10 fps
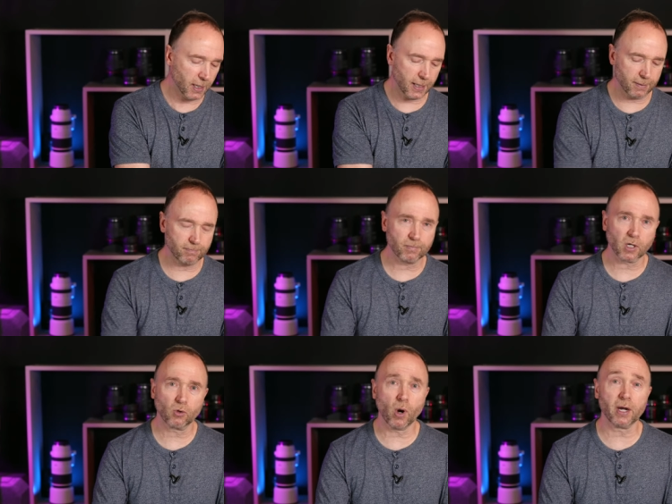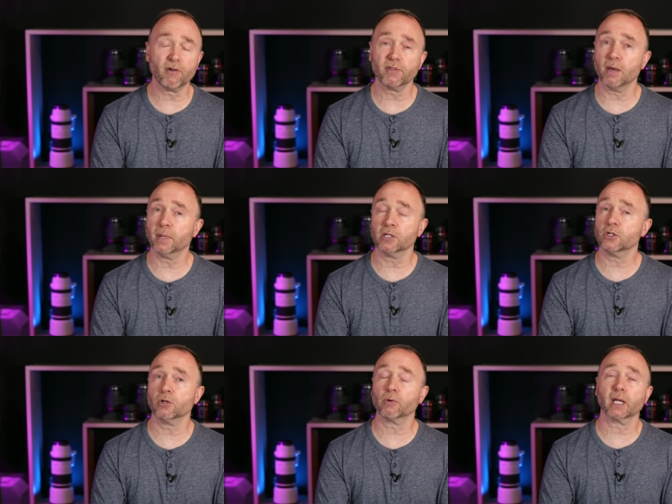um, quite often that
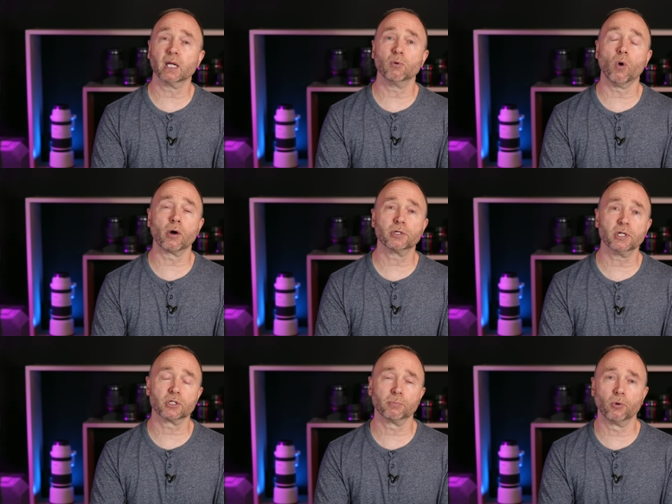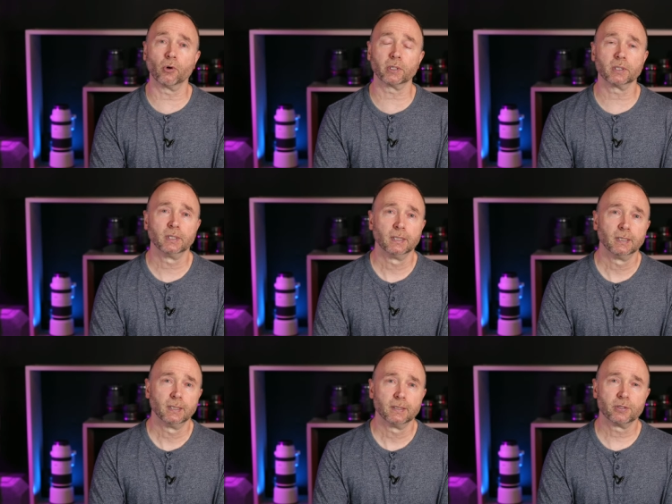means you don't get any warranty support.
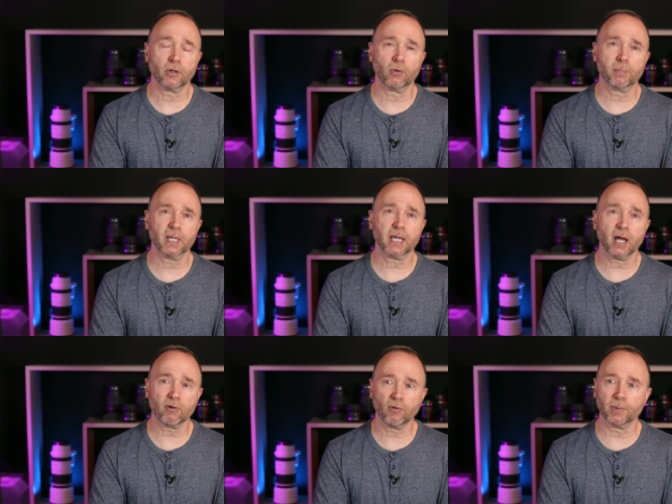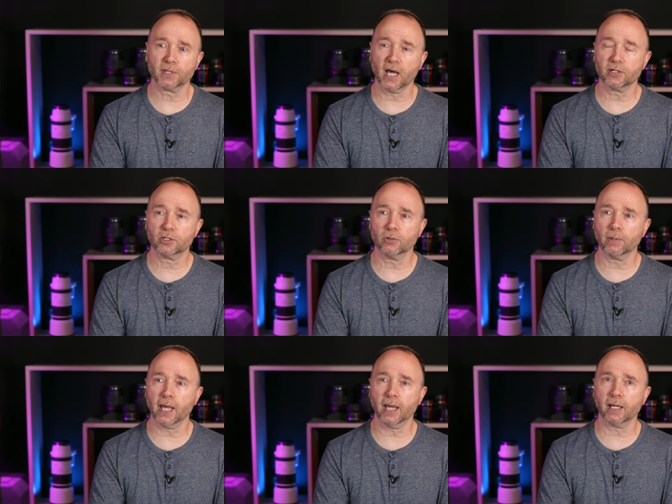So be careful with that
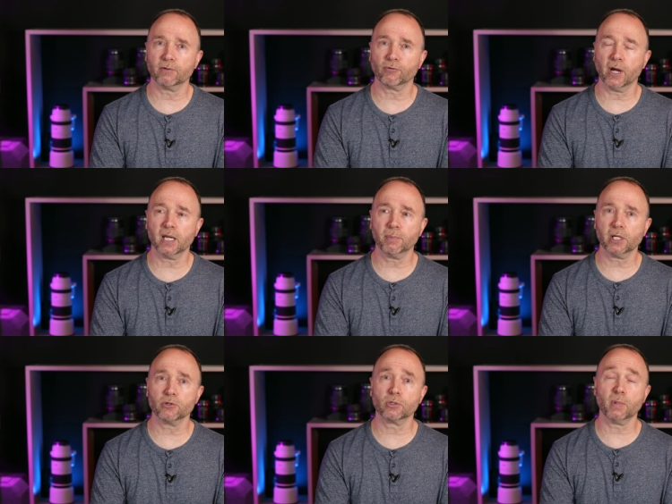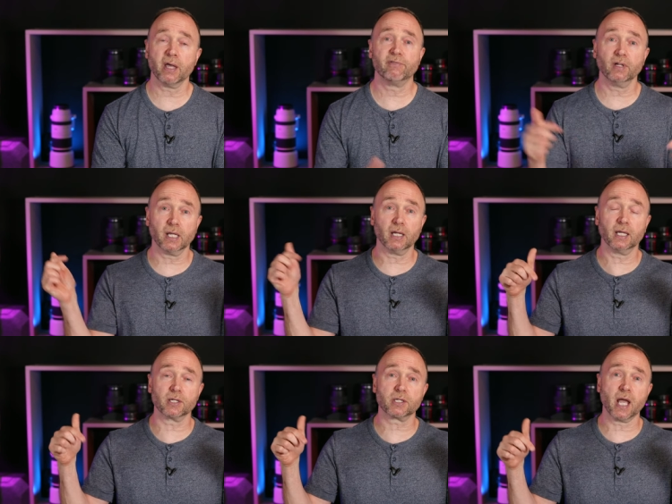too. And for anybody using my affiliate
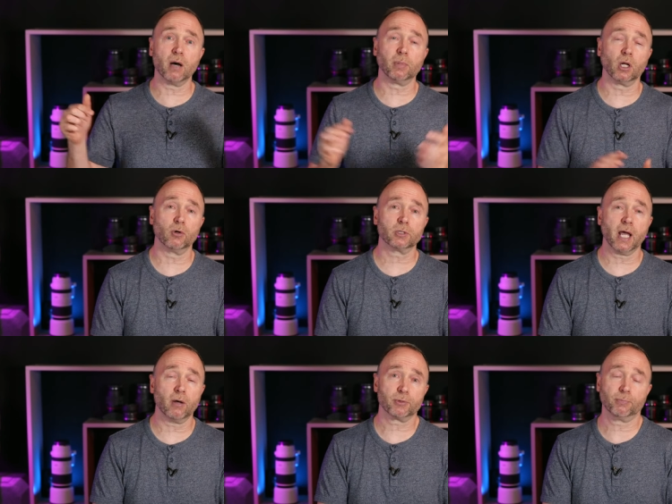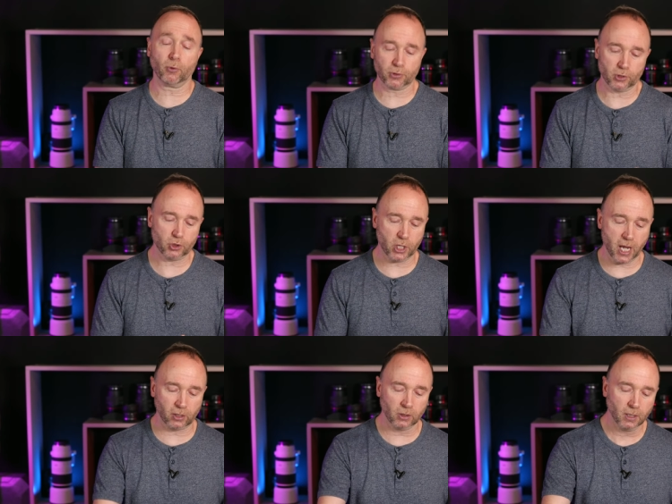links down below to help support this
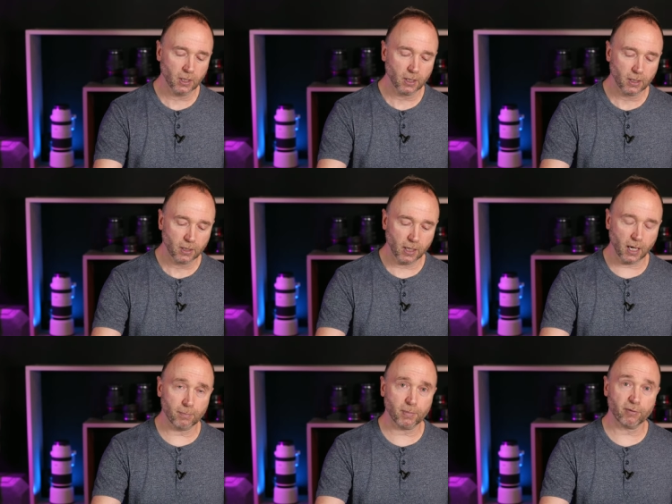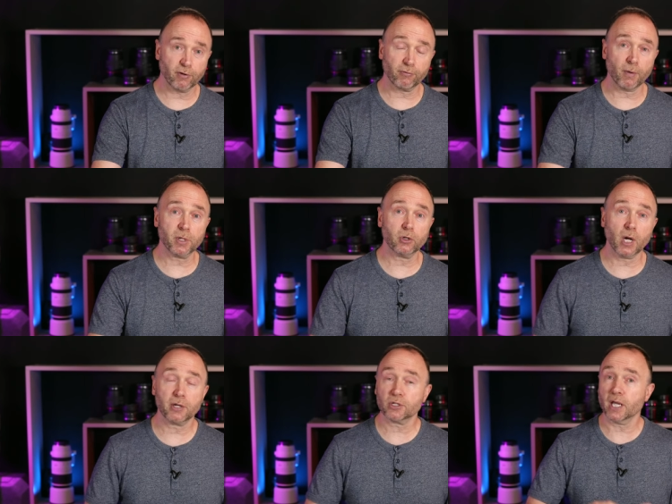channel, um, if you're from the
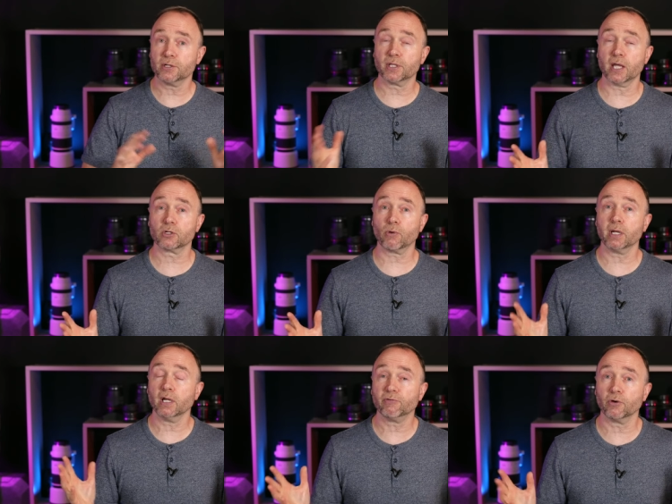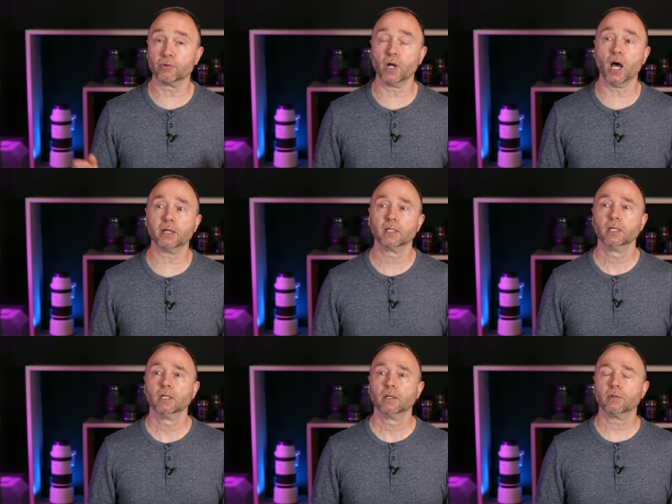United States, that's great. If you're not,
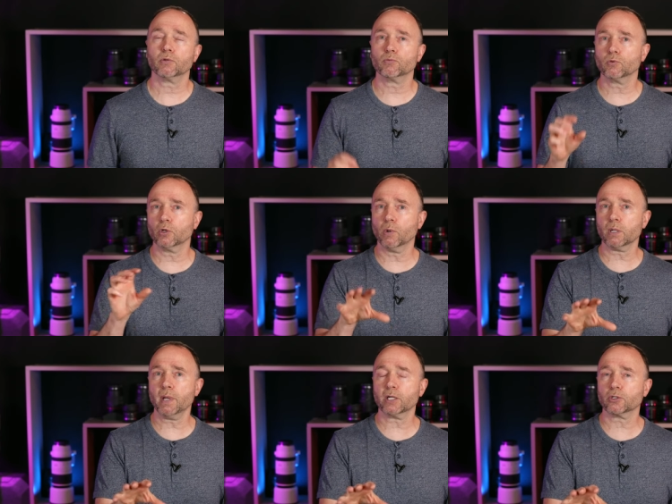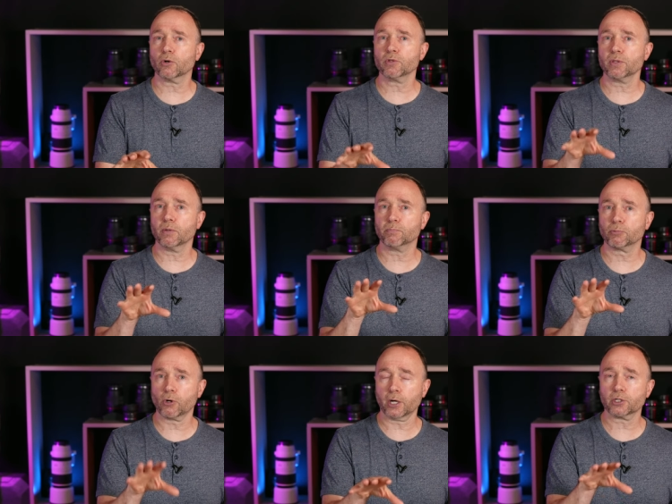you want to make sure that the
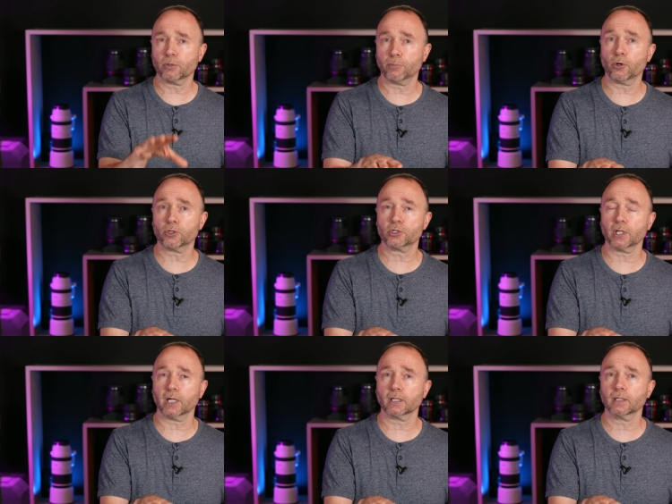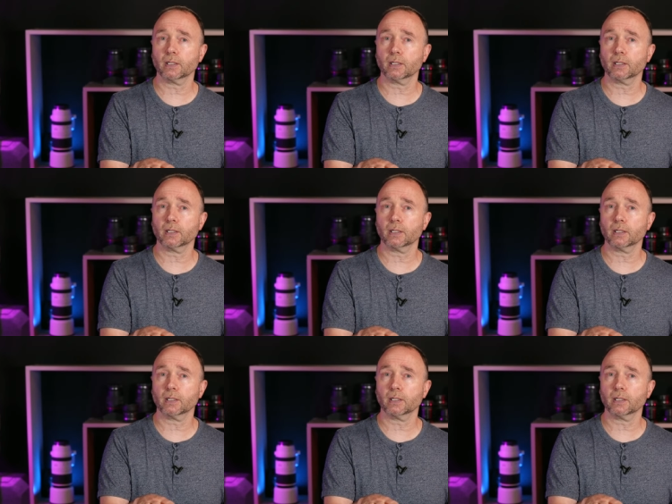products you're purchasing